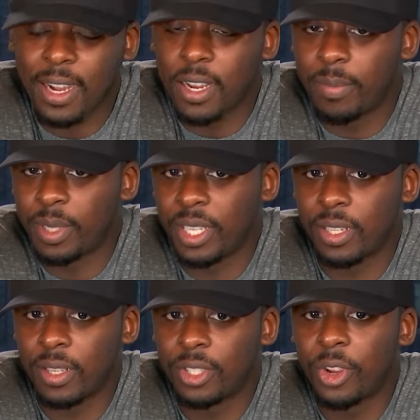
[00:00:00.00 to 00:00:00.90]
gun in
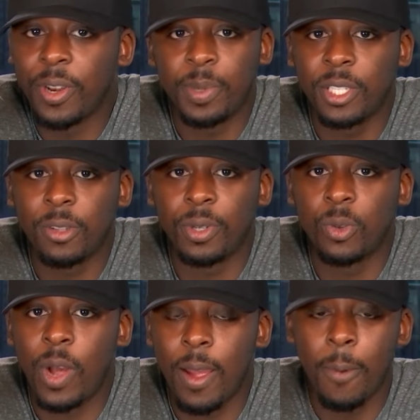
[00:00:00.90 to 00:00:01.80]
particular? Is there any particular reason
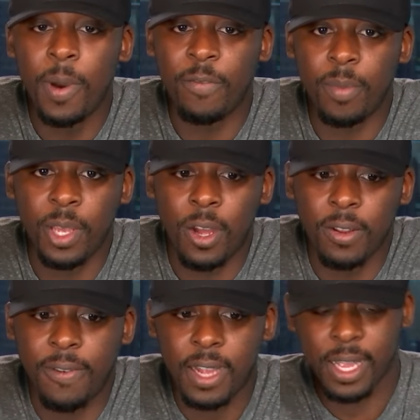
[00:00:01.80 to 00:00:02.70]
why, above and beyond the
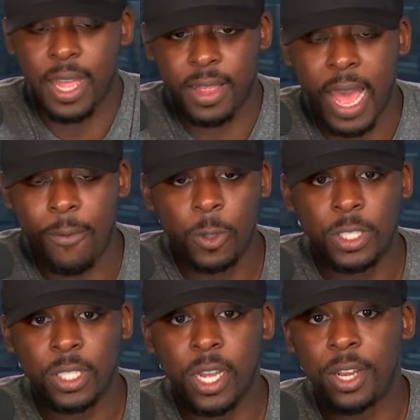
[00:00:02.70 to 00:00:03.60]
fact that that was
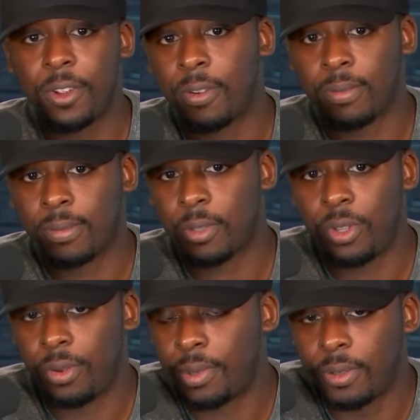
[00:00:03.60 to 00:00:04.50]
the gun you
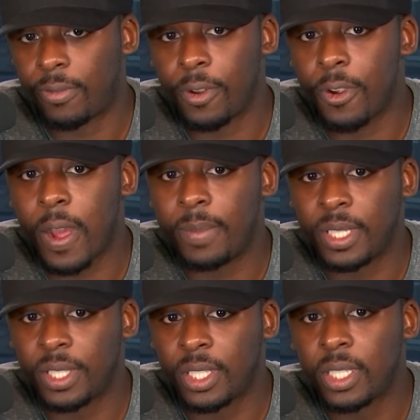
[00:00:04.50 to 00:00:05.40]
used for your
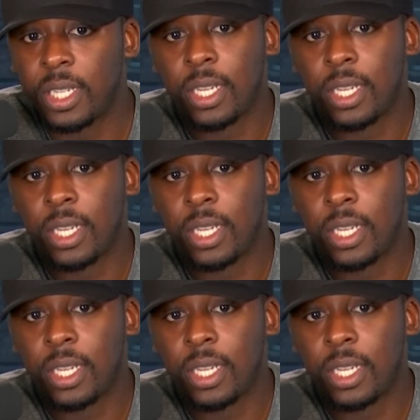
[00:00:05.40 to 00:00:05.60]
competition?